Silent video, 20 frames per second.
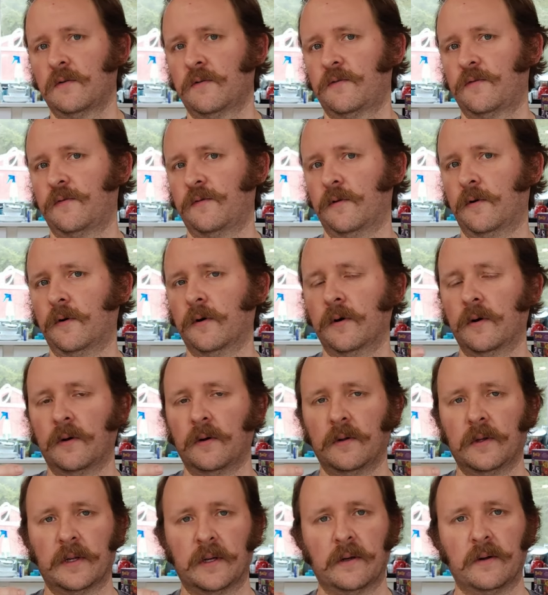
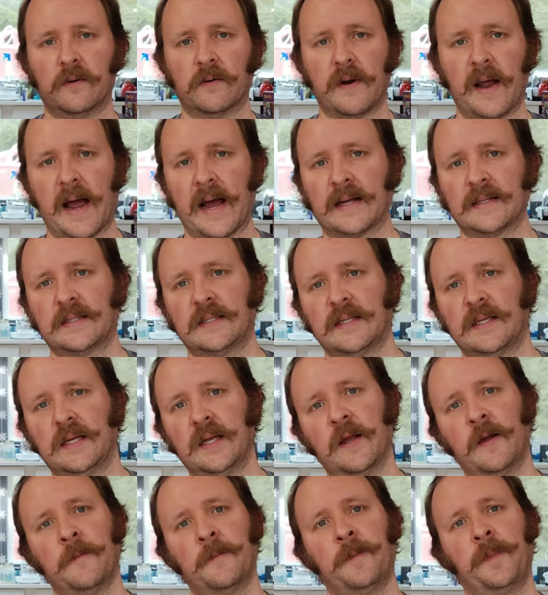floral and
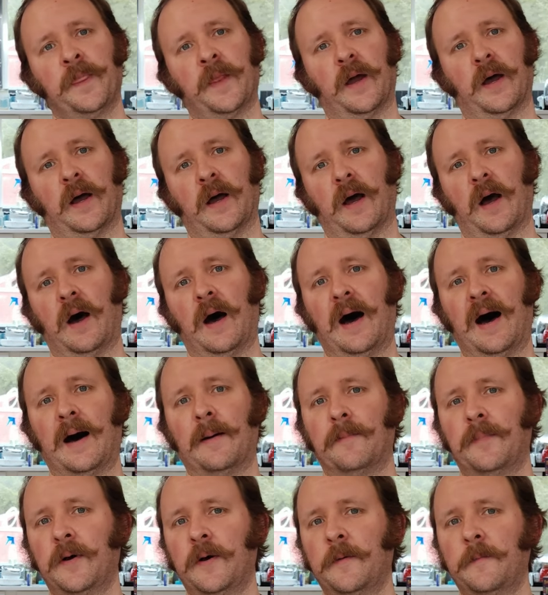grassy
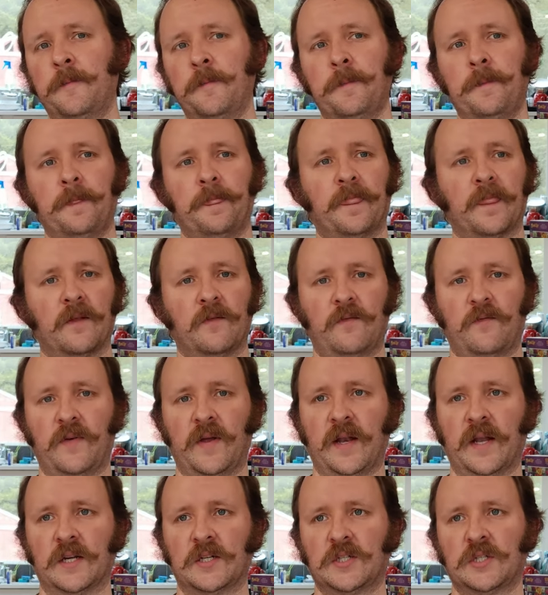hop
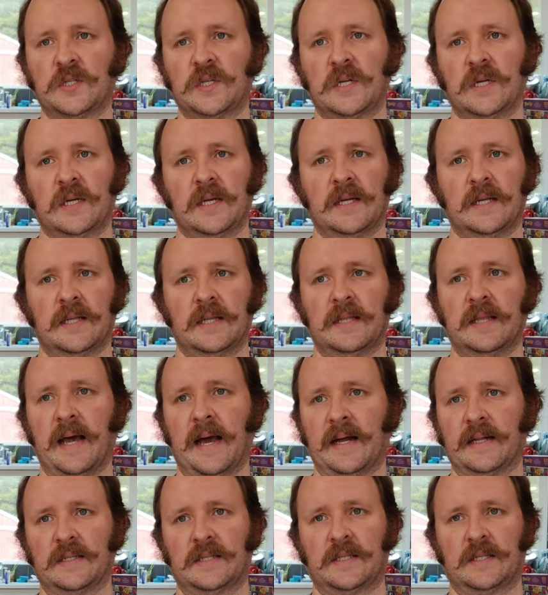finish
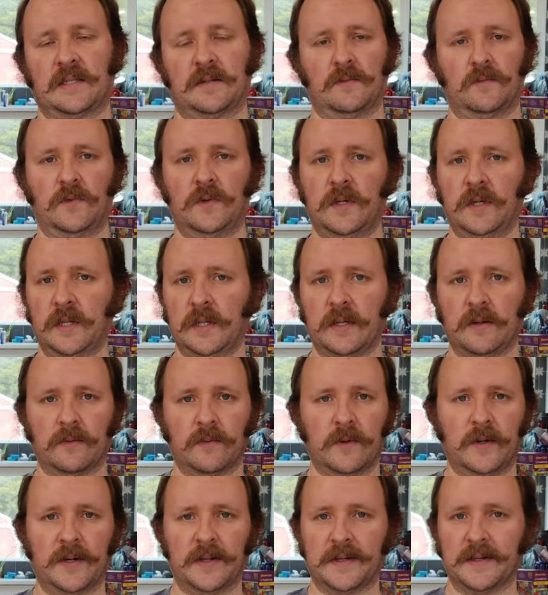that's really,
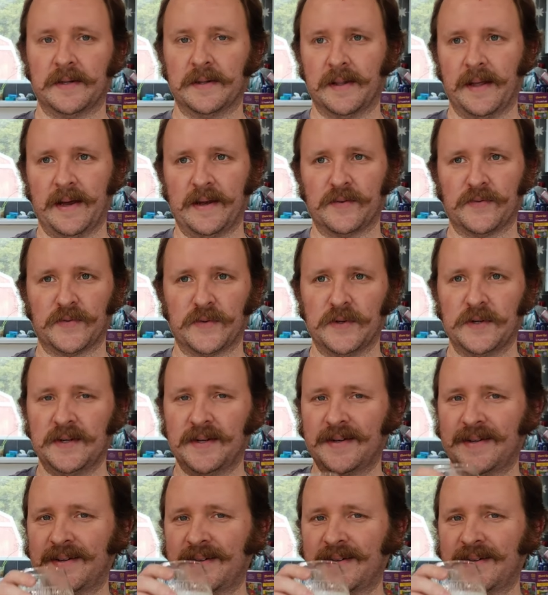really delightful.